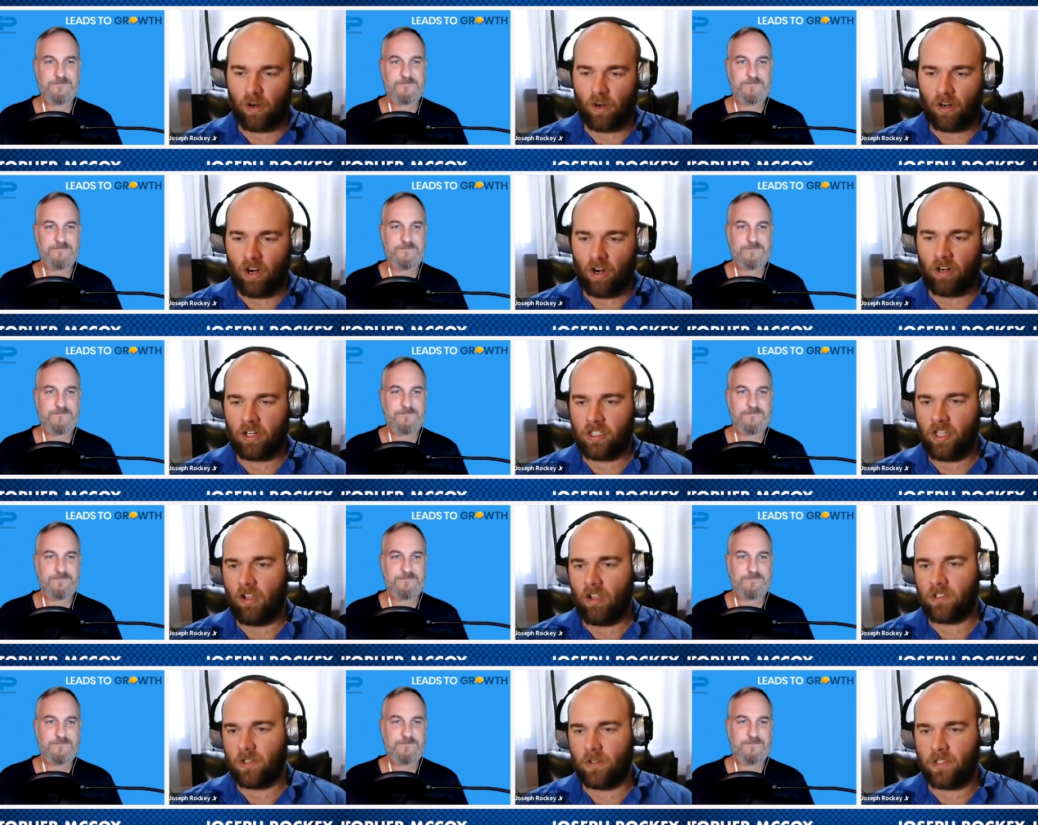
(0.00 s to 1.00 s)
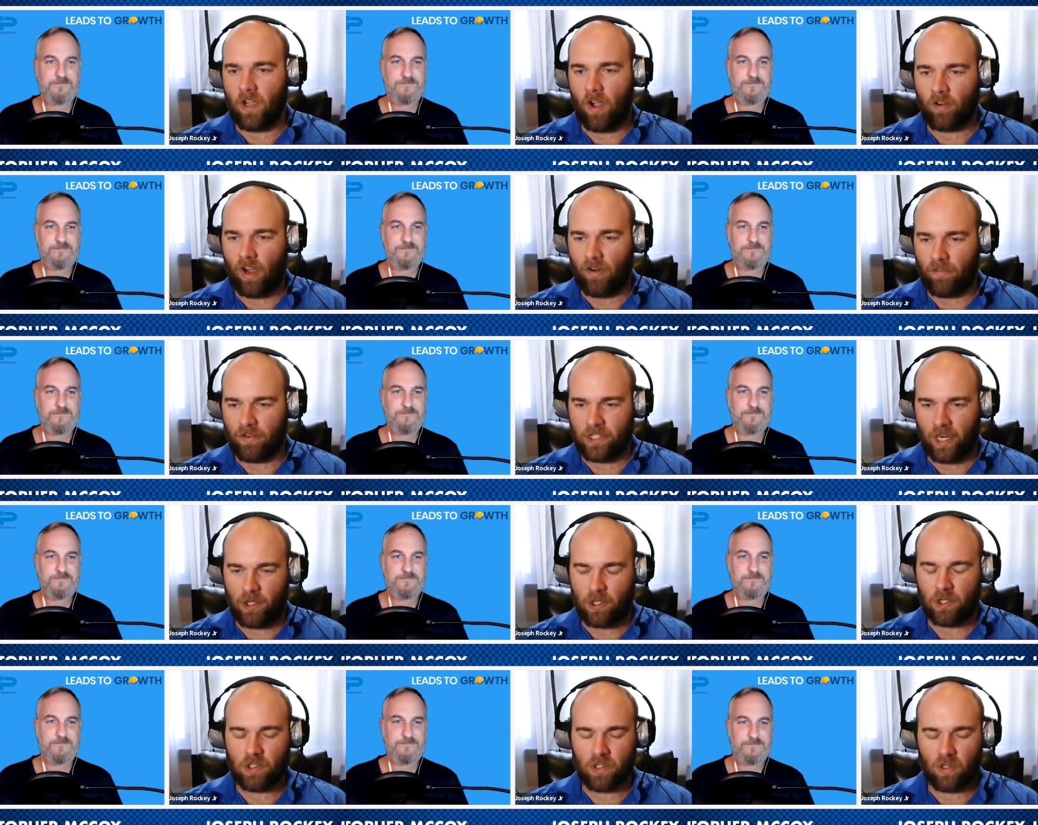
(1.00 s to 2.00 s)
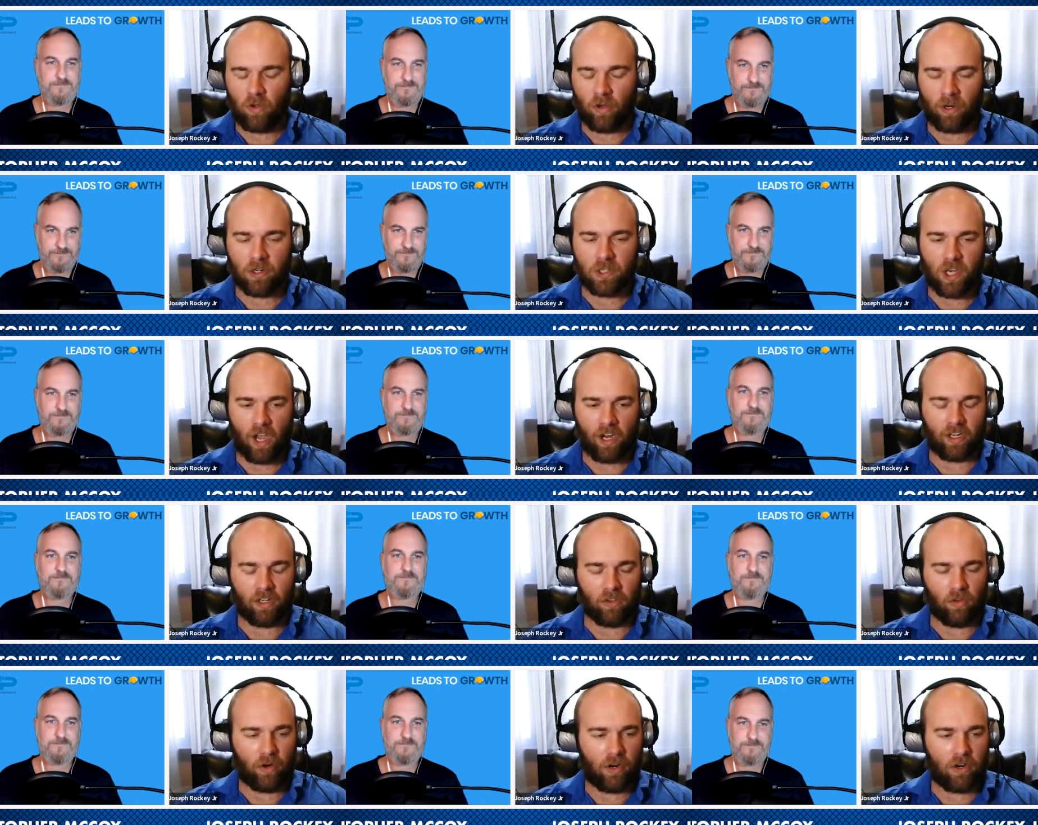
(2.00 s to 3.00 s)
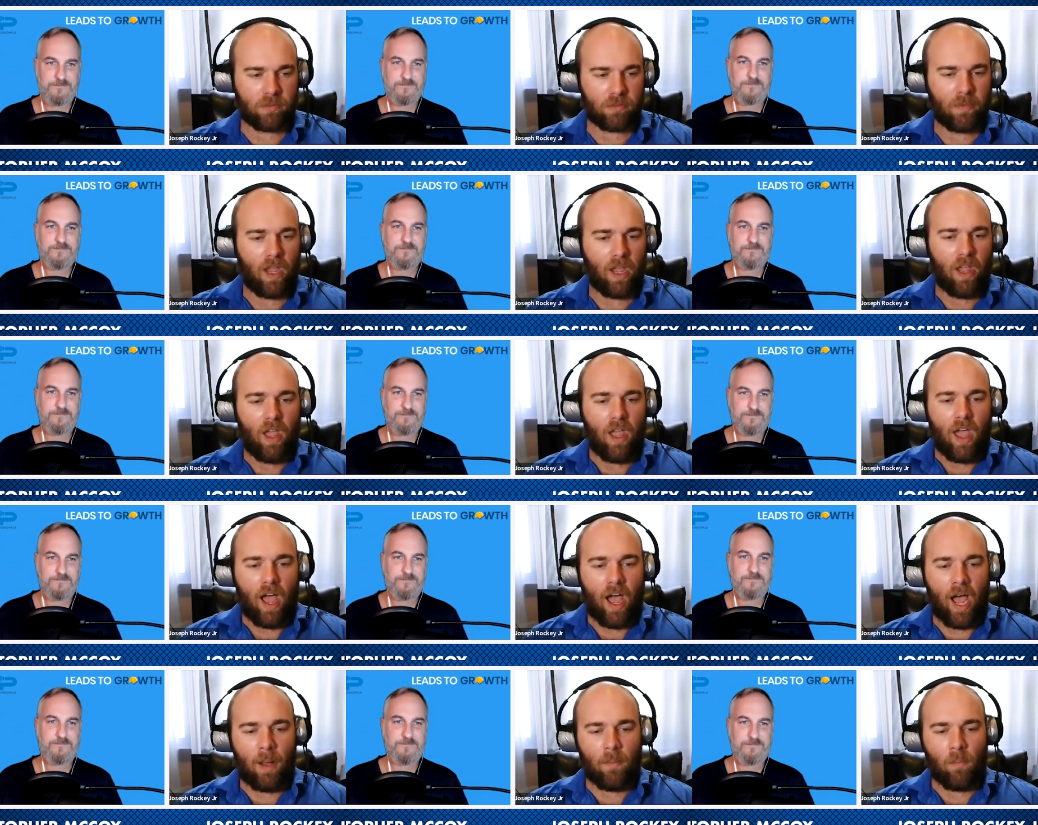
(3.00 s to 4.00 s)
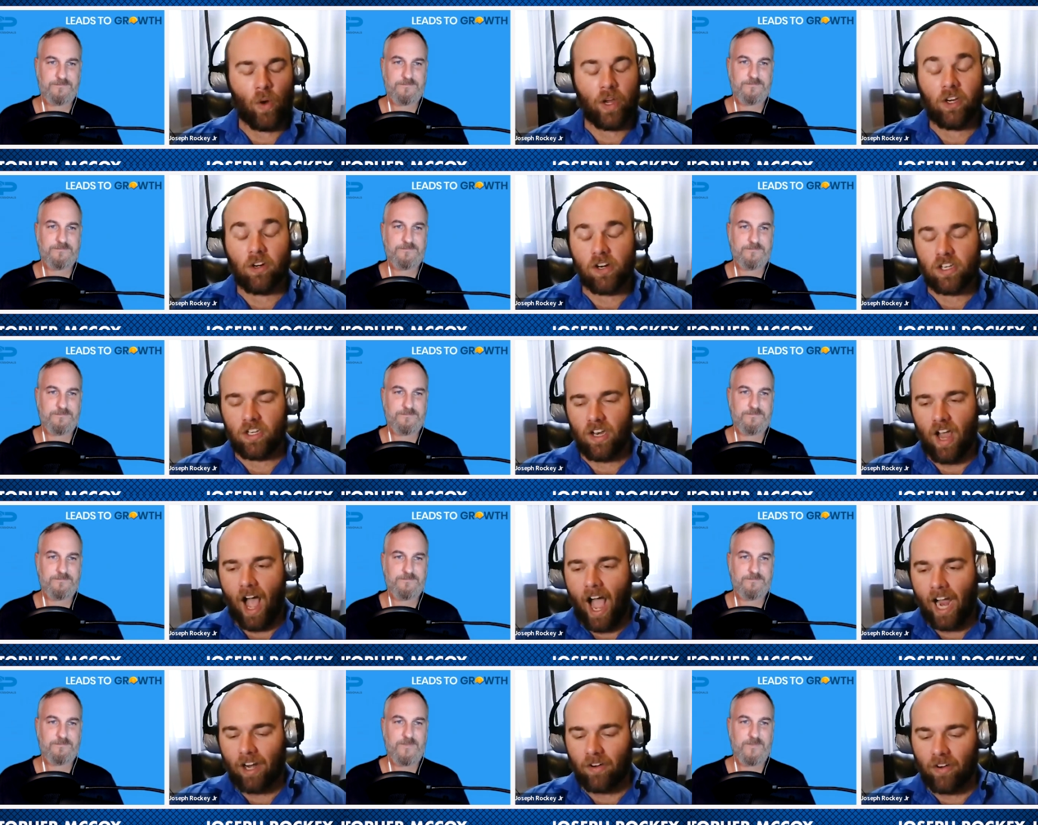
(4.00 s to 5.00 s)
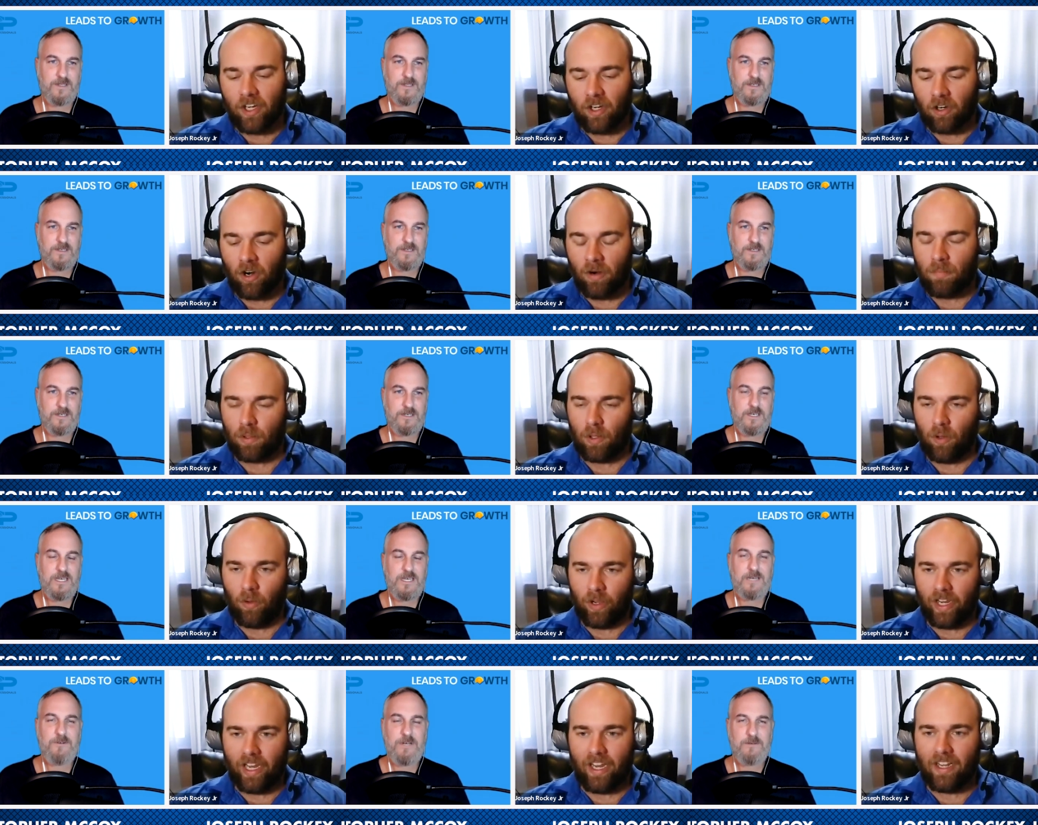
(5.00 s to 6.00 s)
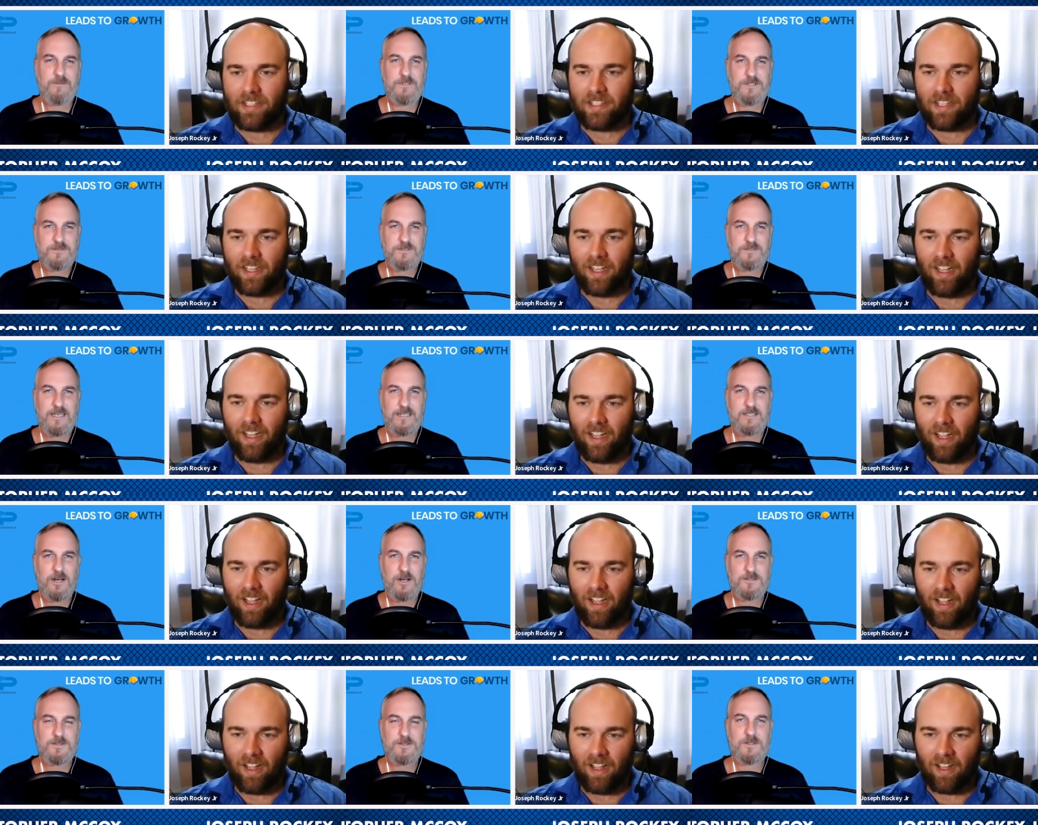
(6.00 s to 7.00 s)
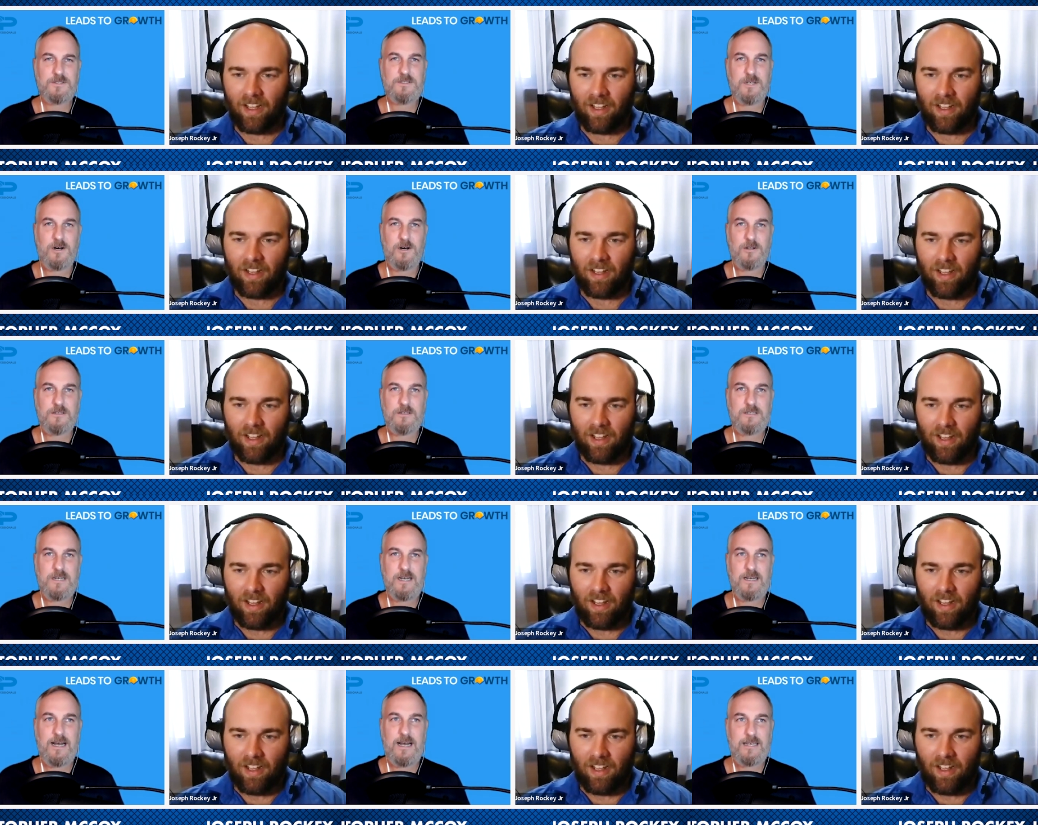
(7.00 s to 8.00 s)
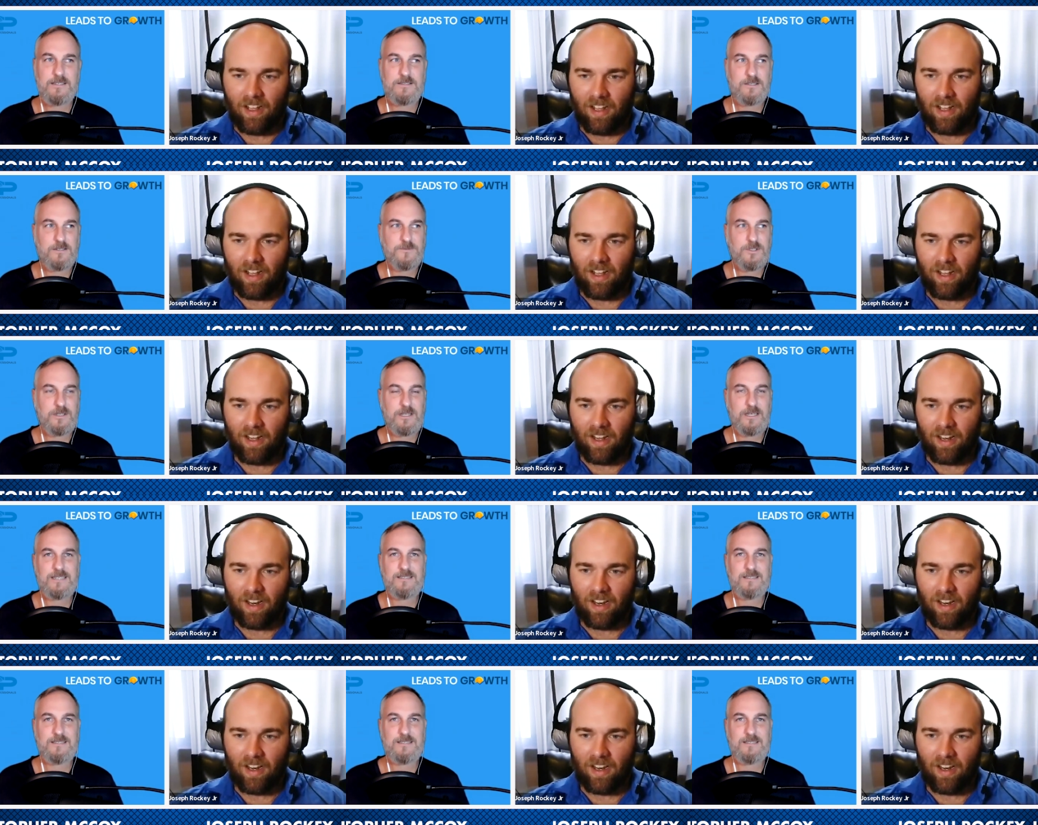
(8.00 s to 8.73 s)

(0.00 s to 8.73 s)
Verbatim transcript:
Speaker 1: where are adult to adult conversations, lawyers talking to lawyers. When you're hiring your employee,
Speaker 2: and when you say adult to adult, I assume you like